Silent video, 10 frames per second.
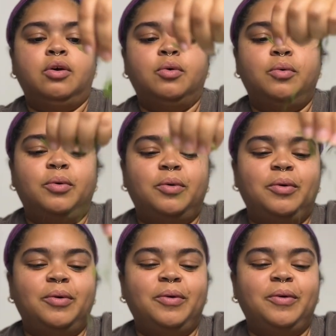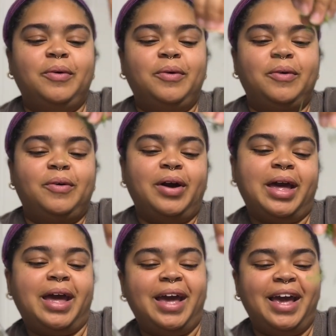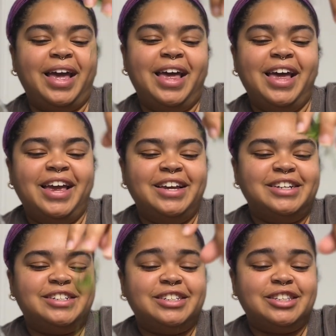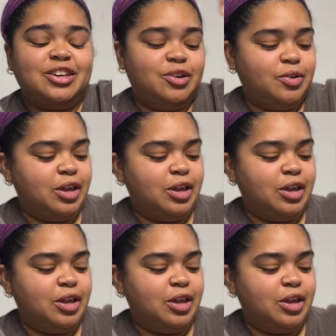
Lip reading: Ooh, okay. She's cute.